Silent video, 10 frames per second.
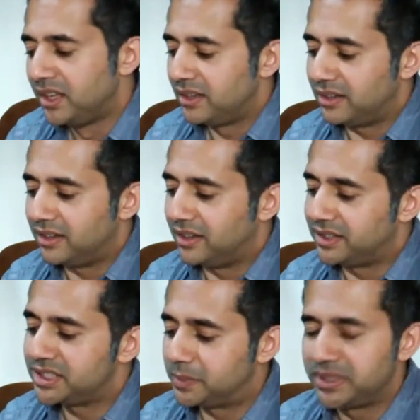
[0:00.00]

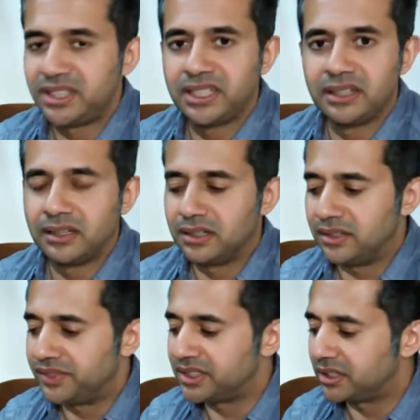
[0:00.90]
This particular
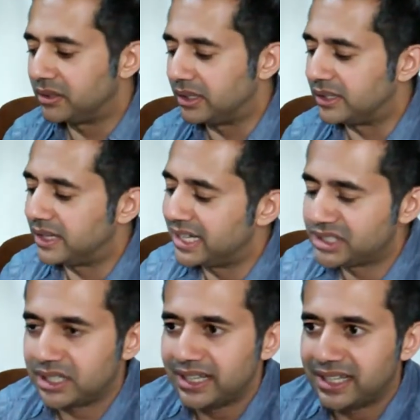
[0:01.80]
Vitola
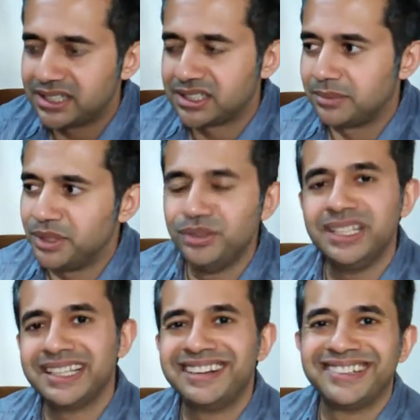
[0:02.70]
actually has some unique
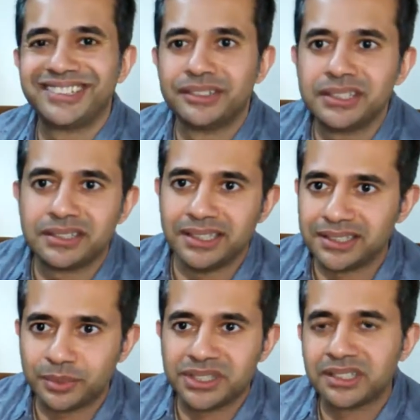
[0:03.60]
characteristics
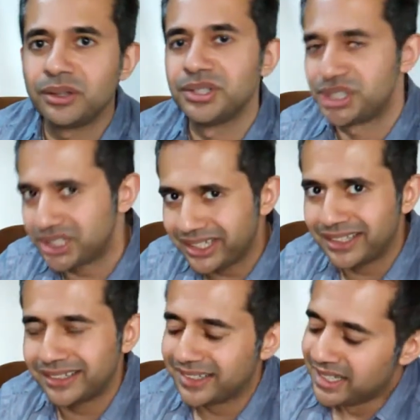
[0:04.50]
which are not
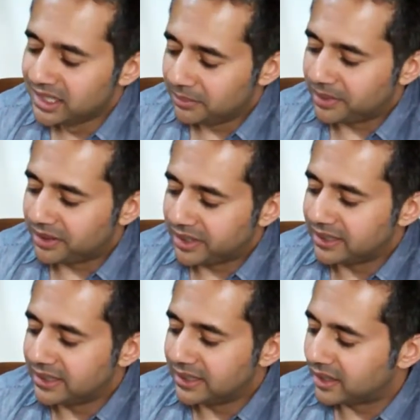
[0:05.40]
shared by
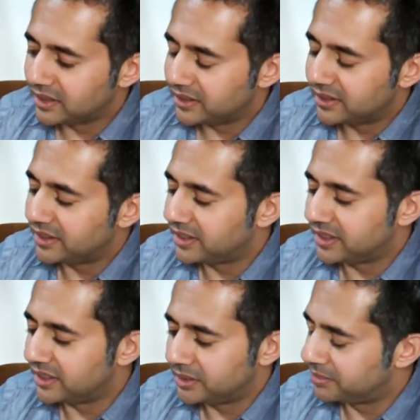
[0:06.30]
the
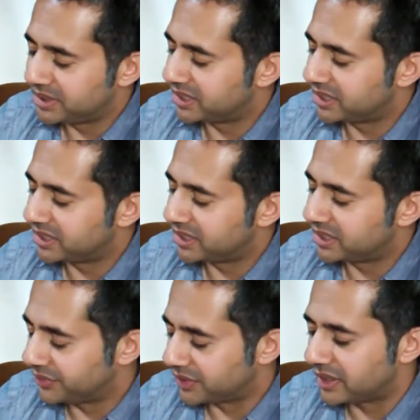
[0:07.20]
other particular
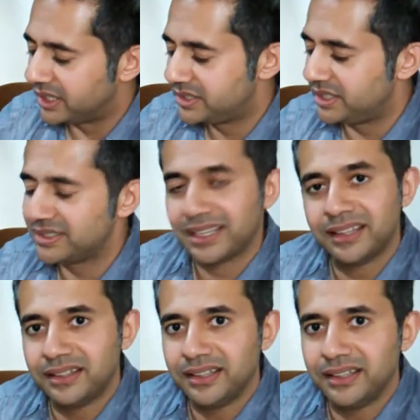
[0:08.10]
varieties
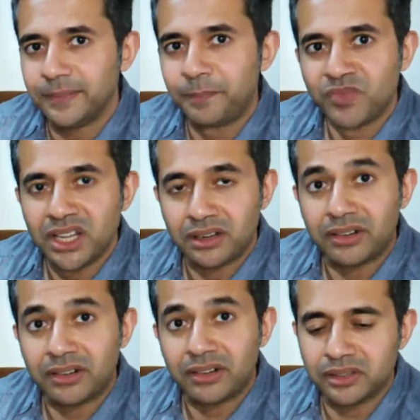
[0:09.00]
in the
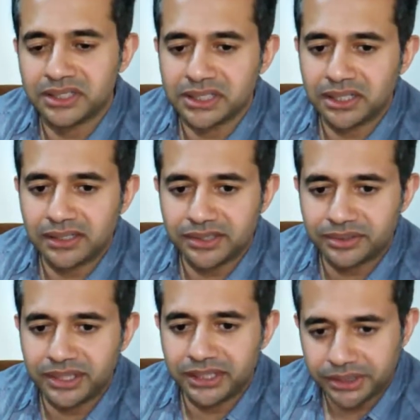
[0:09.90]
Rafael González
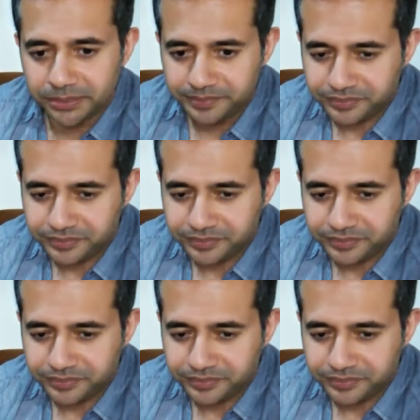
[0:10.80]
range.